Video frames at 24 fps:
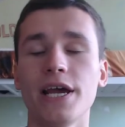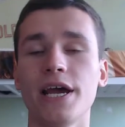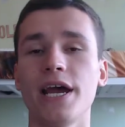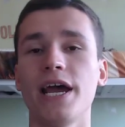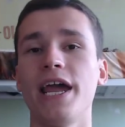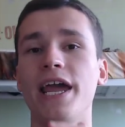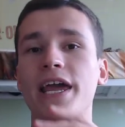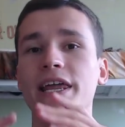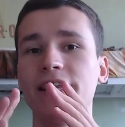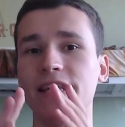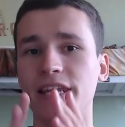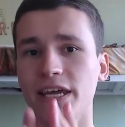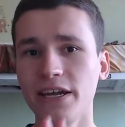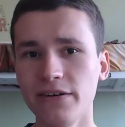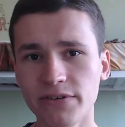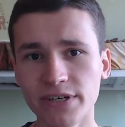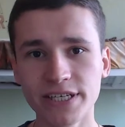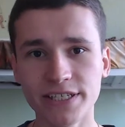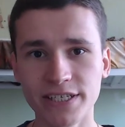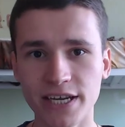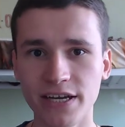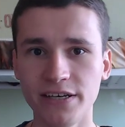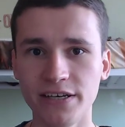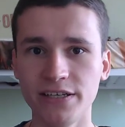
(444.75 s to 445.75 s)
And every
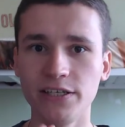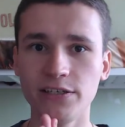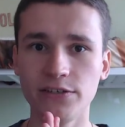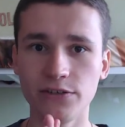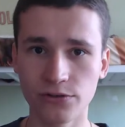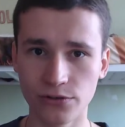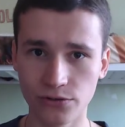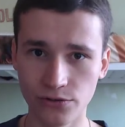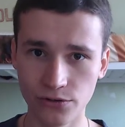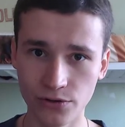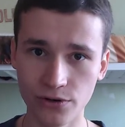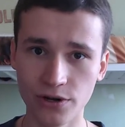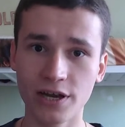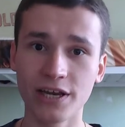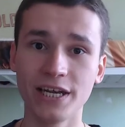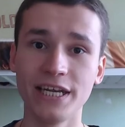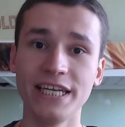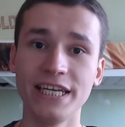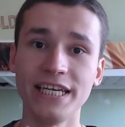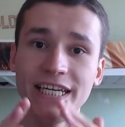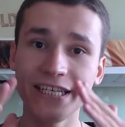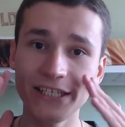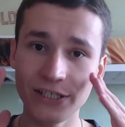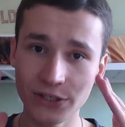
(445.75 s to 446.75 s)
day need to do,
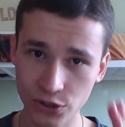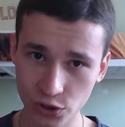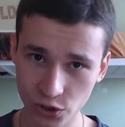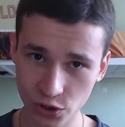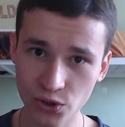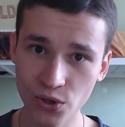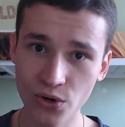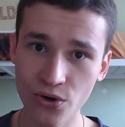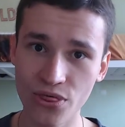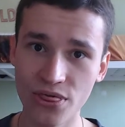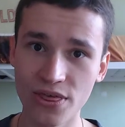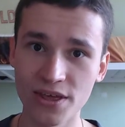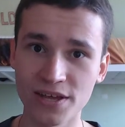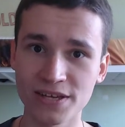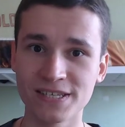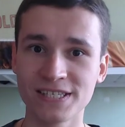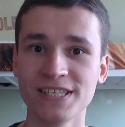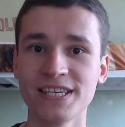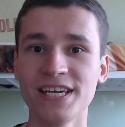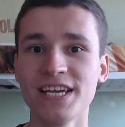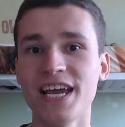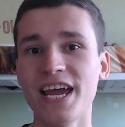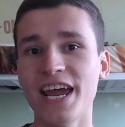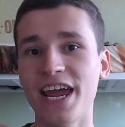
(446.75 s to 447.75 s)
need to do this
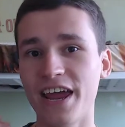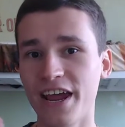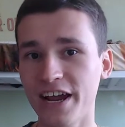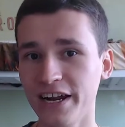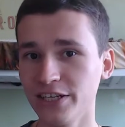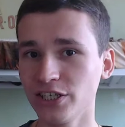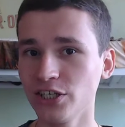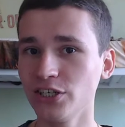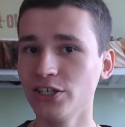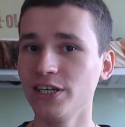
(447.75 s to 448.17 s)
action.